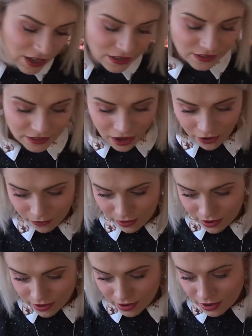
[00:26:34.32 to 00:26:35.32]
So,
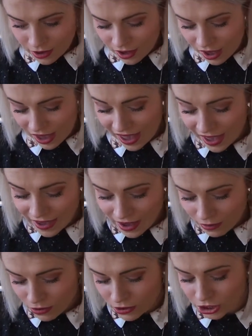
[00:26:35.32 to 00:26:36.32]
I
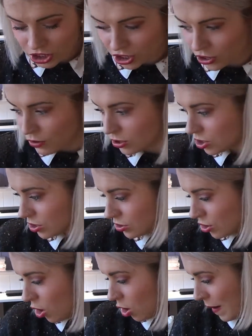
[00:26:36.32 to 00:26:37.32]
am going to
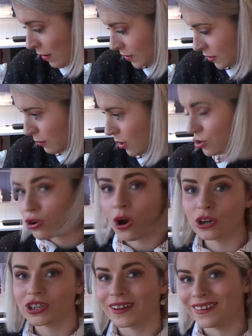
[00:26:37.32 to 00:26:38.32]
talk about some
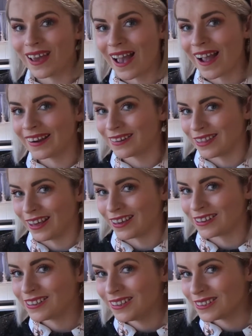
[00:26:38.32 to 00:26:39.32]
not yarn
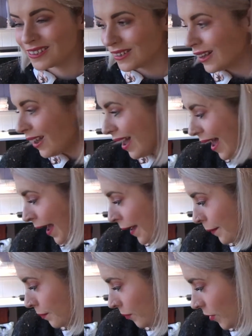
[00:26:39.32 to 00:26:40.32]
things that